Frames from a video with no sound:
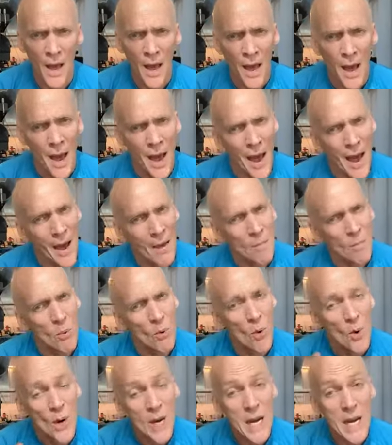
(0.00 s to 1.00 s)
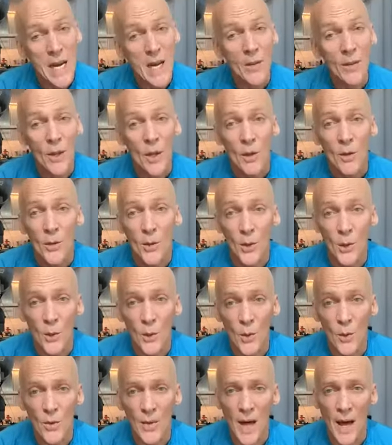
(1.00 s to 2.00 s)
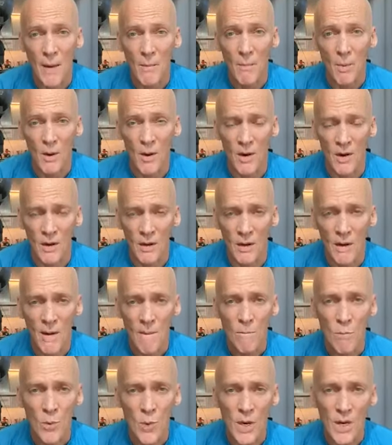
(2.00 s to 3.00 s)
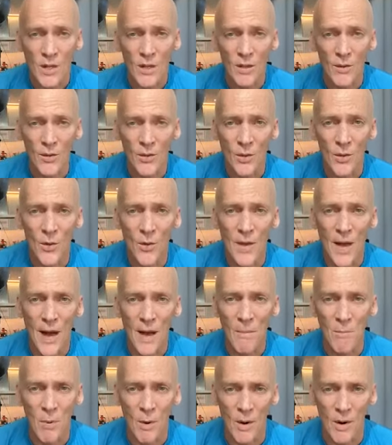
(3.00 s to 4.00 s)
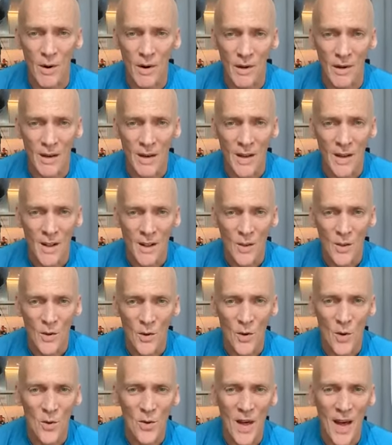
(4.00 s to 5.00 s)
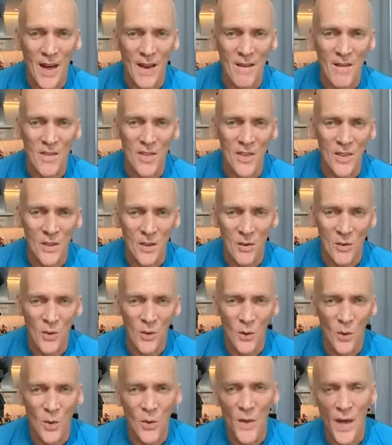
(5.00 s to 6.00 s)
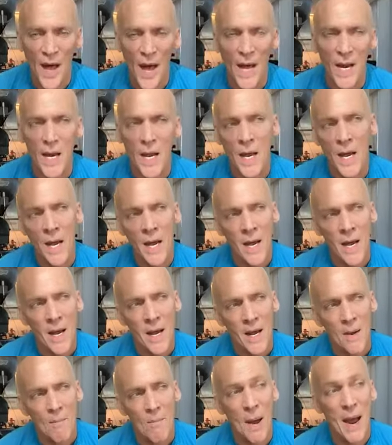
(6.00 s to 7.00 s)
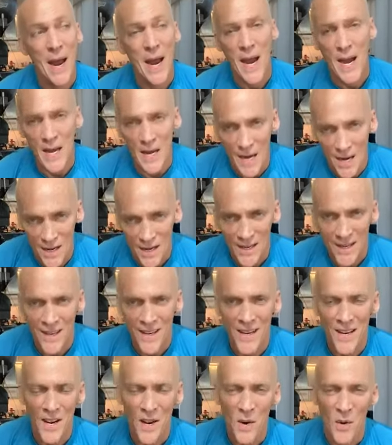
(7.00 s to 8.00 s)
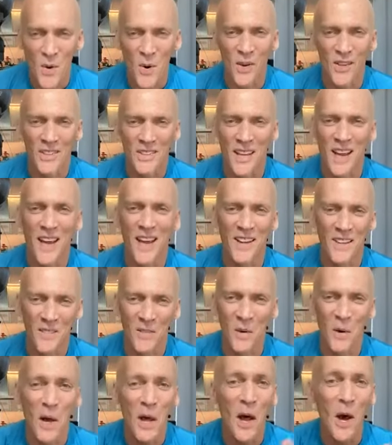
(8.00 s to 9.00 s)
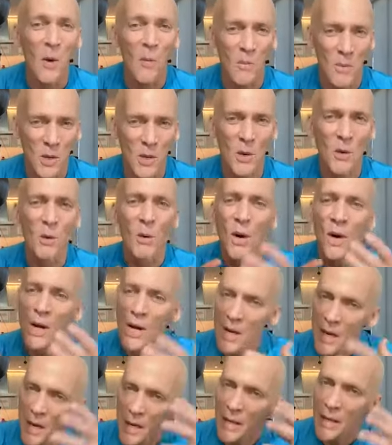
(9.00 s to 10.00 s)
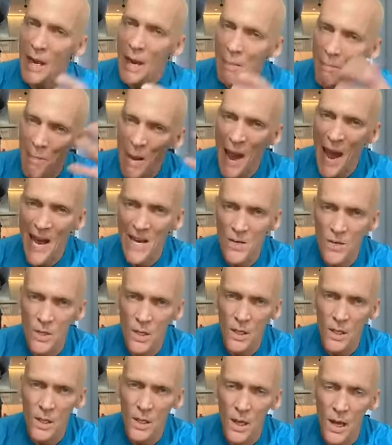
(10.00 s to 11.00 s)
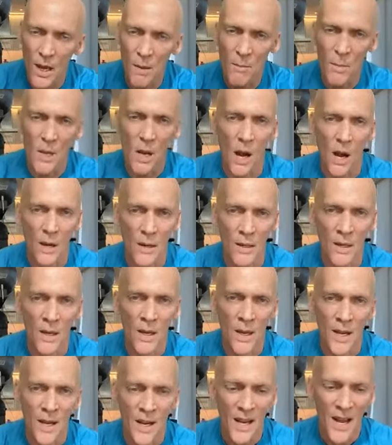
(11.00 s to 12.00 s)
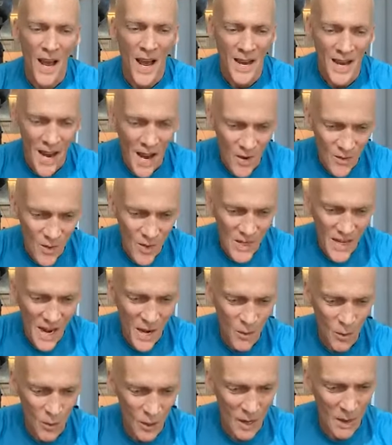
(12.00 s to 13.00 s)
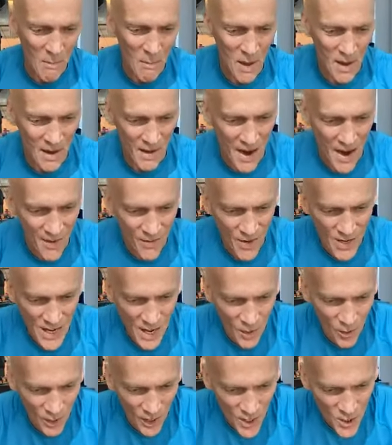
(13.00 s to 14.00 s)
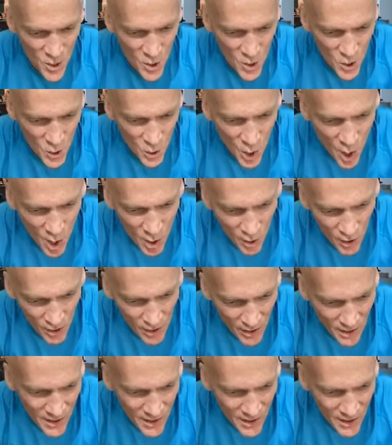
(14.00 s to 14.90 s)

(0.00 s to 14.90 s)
and breathe through that burn. Breathing through that burn, through that pain will help you get past it and beyond. And every day will get better. Every day will get stronger.